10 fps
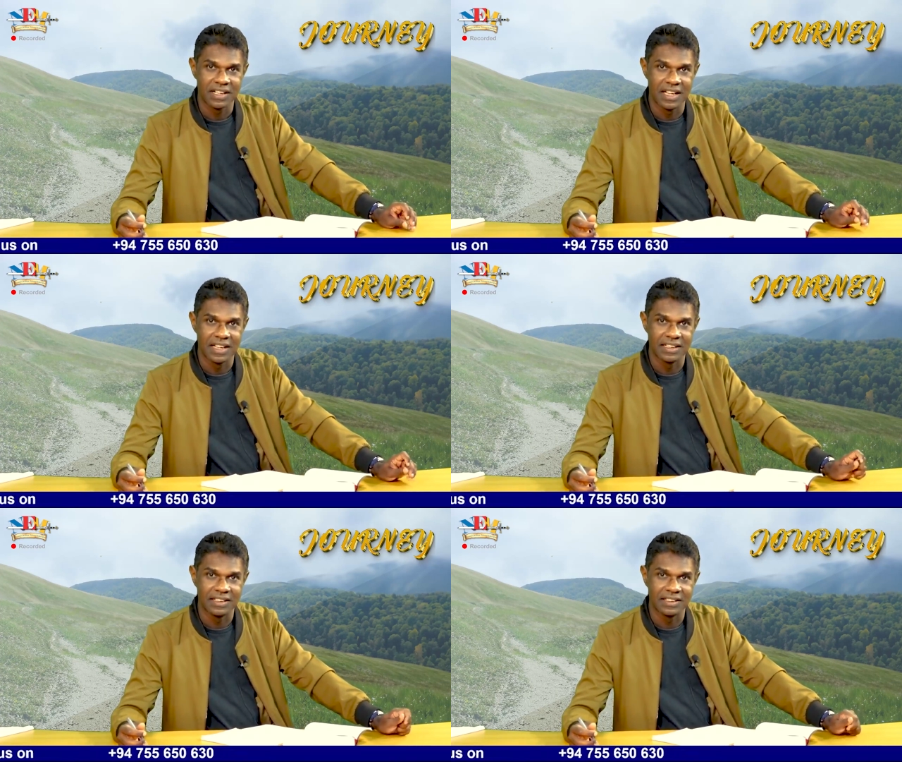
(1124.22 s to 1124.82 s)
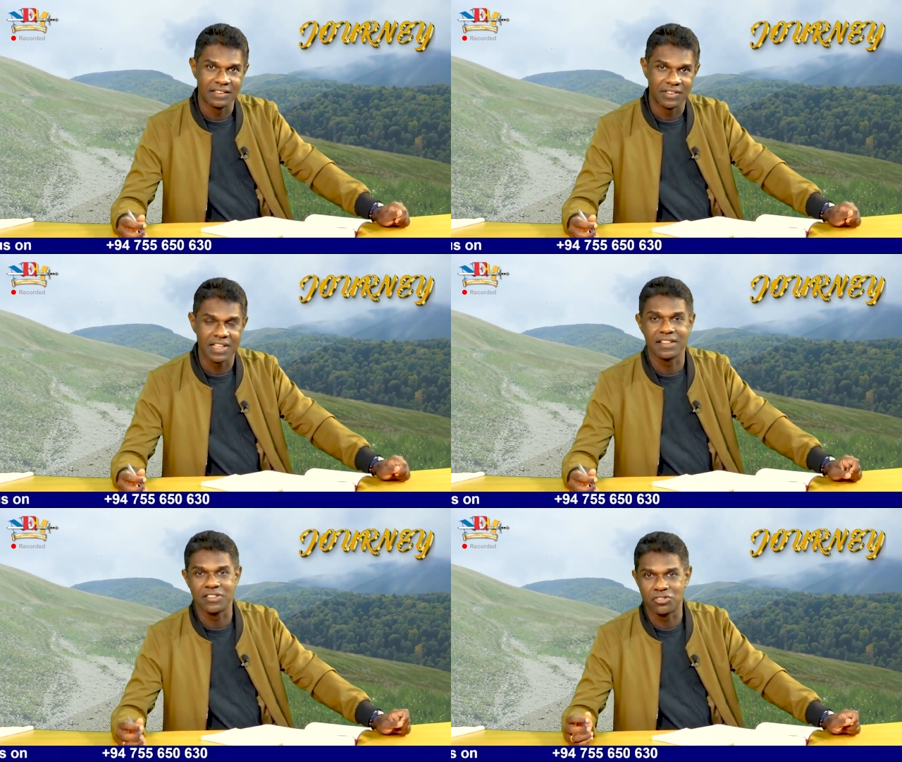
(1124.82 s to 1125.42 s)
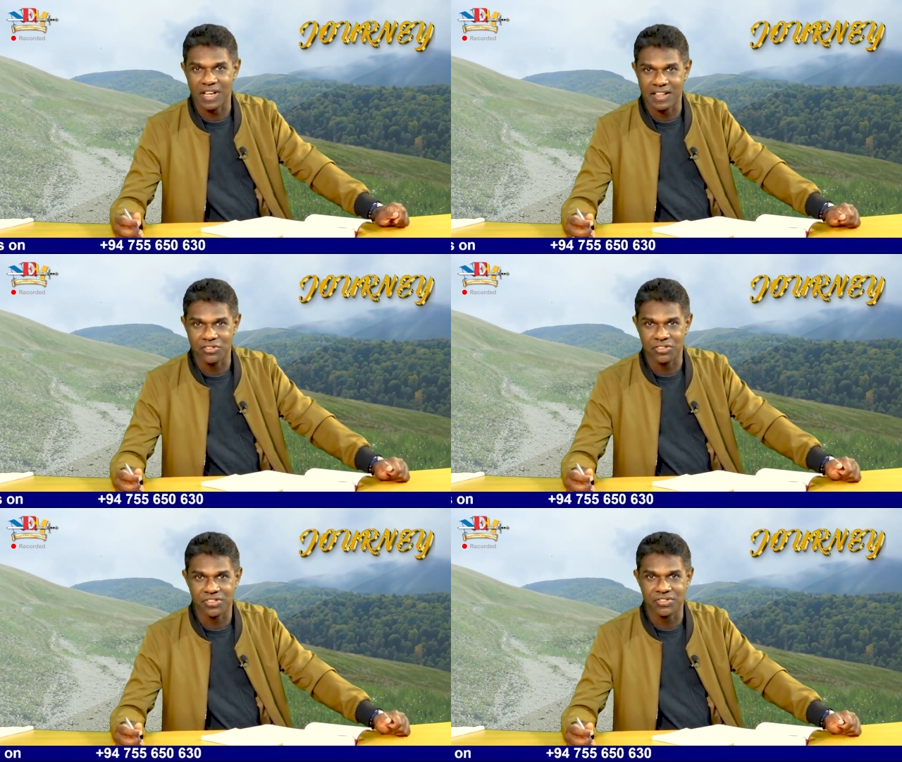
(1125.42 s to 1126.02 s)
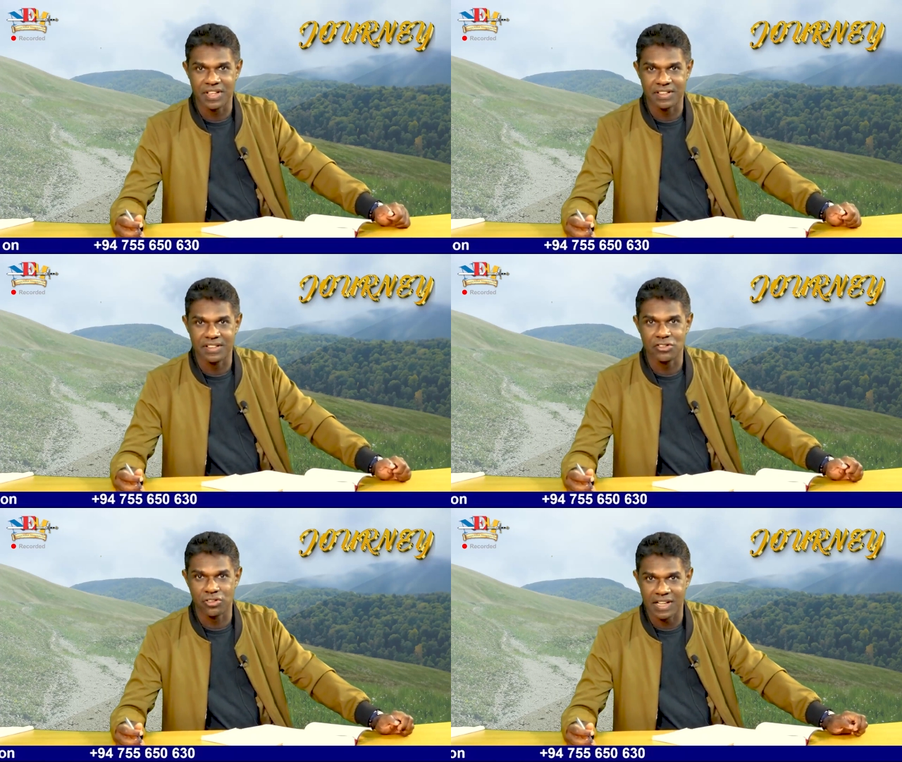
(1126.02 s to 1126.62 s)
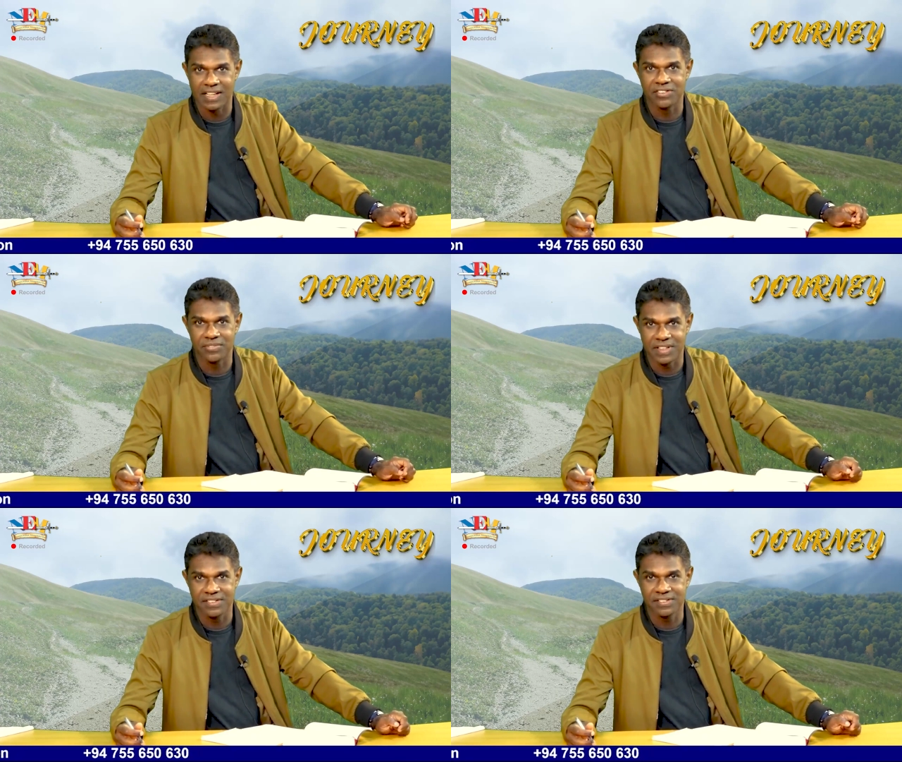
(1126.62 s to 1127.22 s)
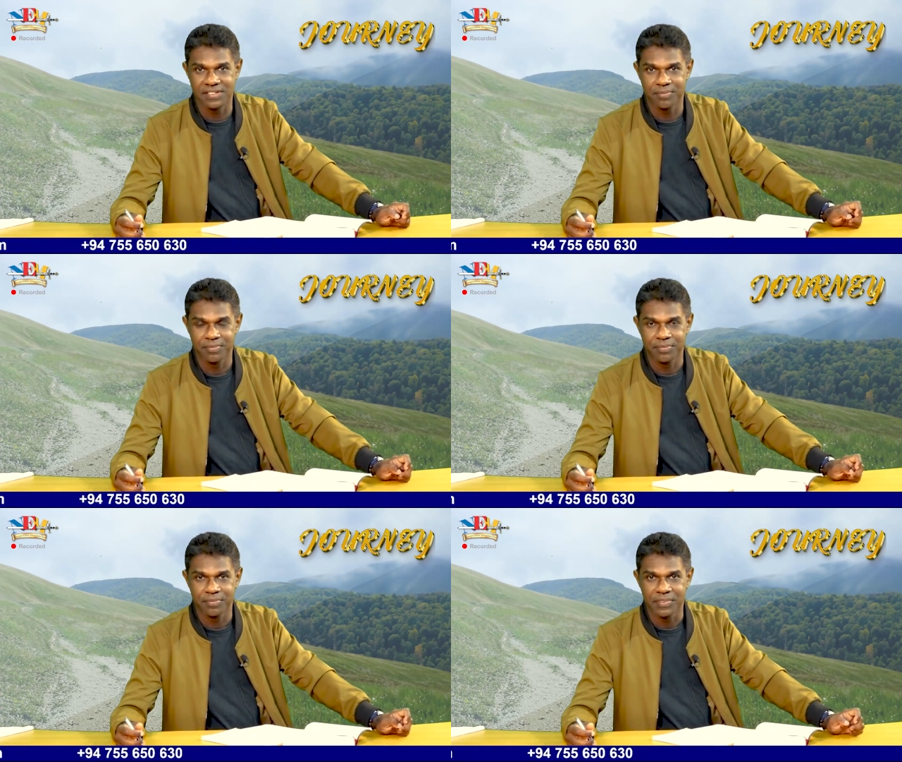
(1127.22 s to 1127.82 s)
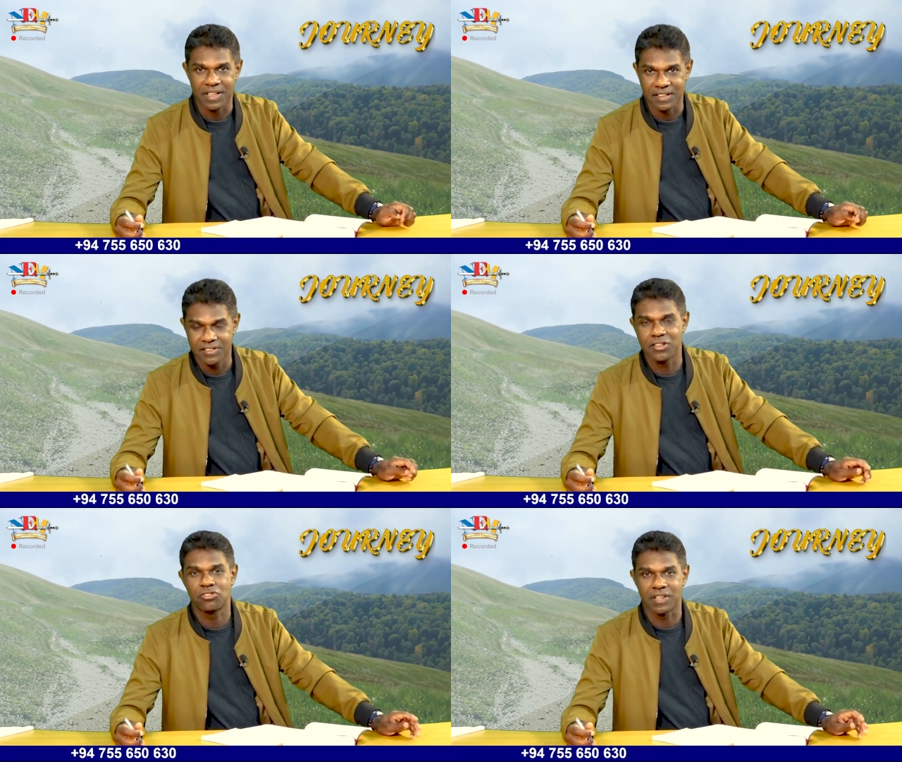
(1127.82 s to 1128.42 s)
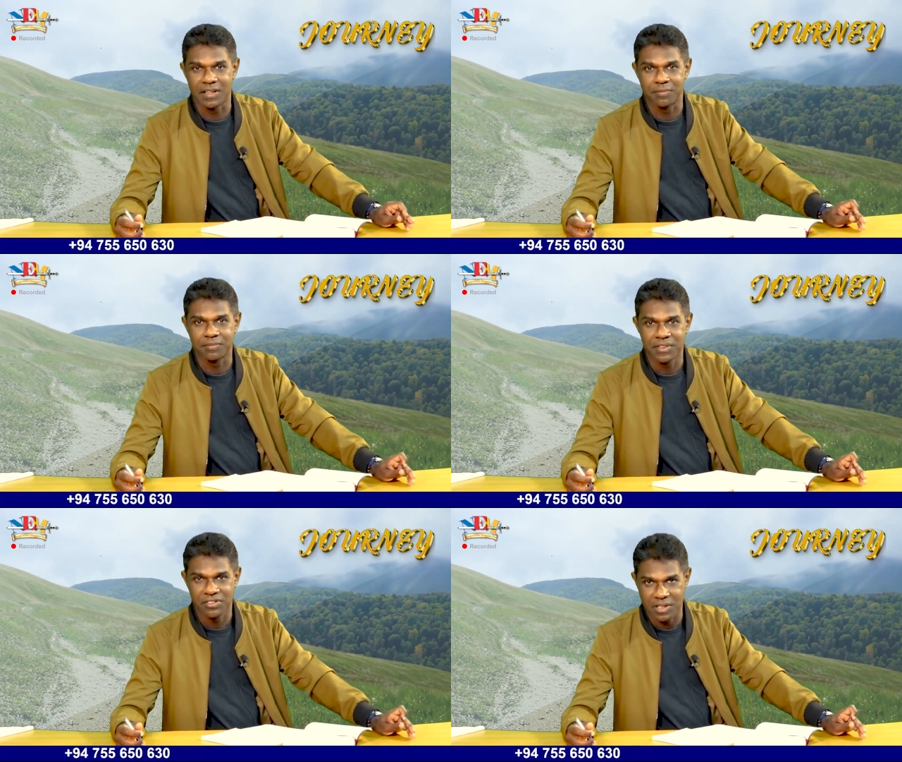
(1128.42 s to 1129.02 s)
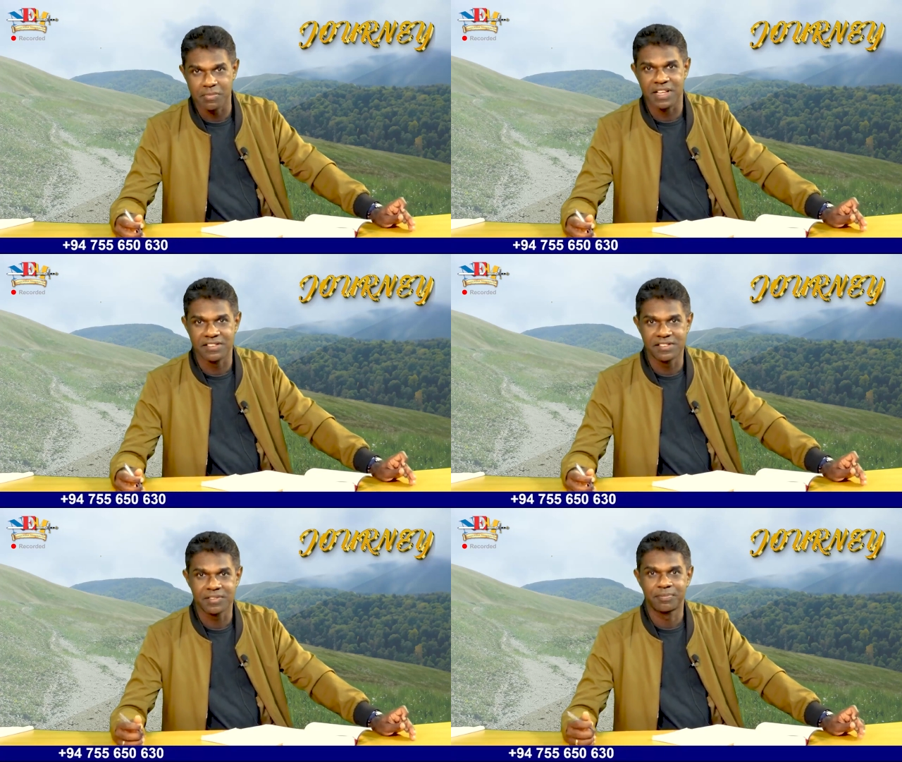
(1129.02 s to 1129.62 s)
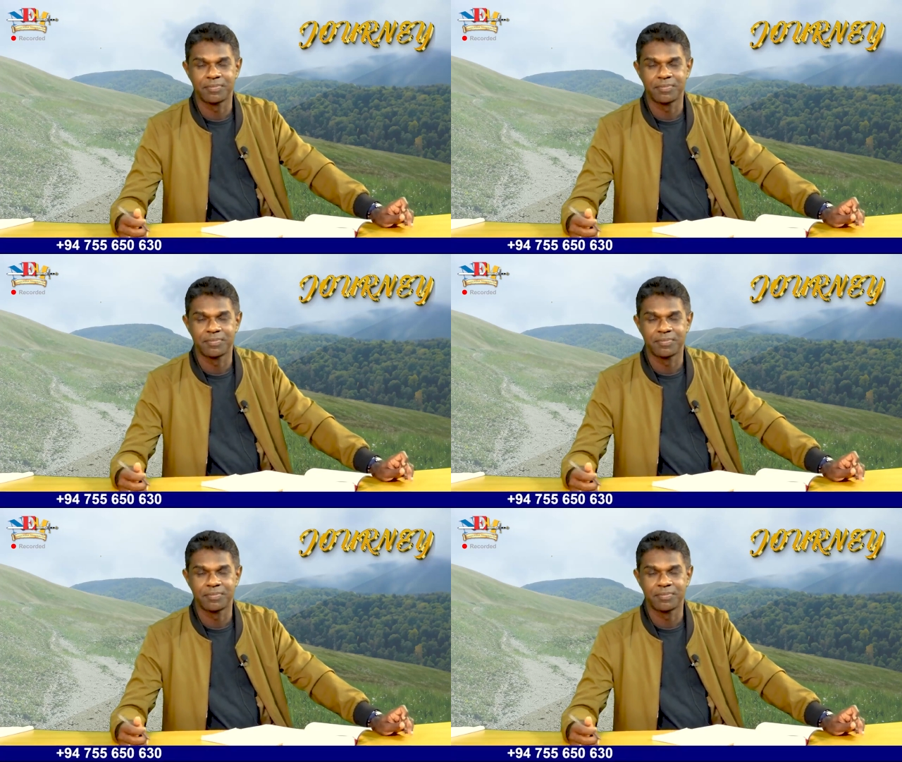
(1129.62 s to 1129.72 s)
and what are these challenges that the Israelites faced. Until such time, stay blessed.